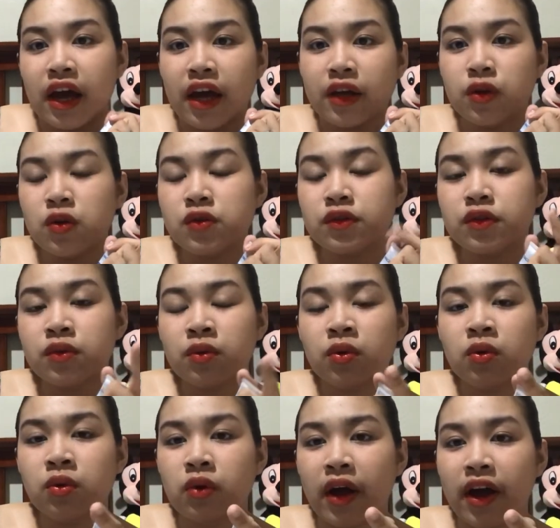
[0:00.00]
used
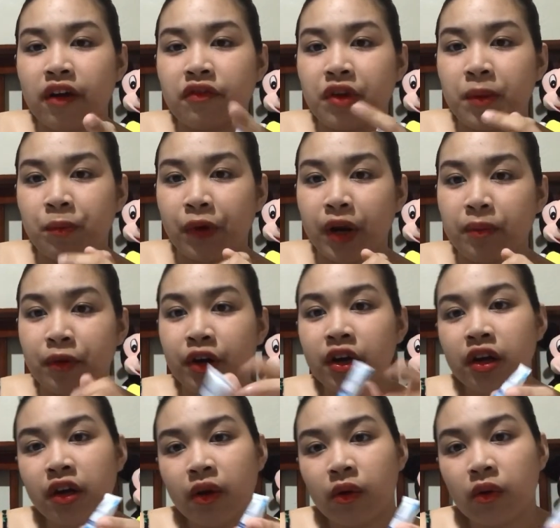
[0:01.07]
to have a primer
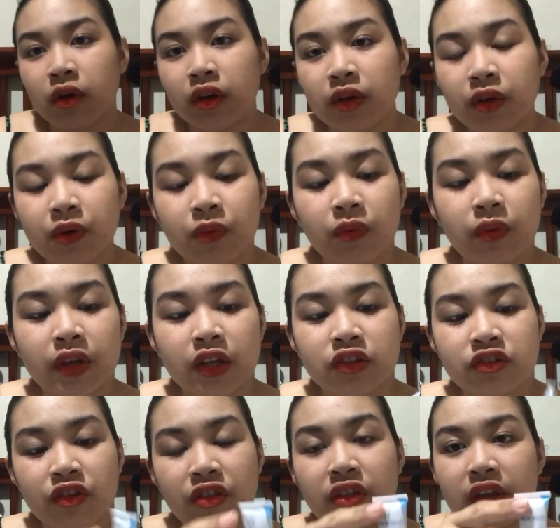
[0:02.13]
in
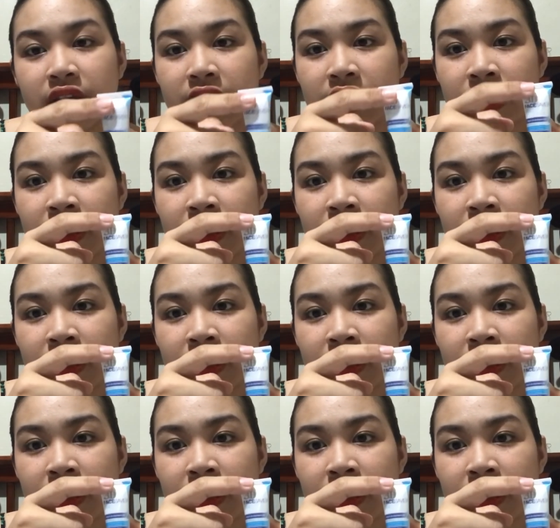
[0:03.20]
which the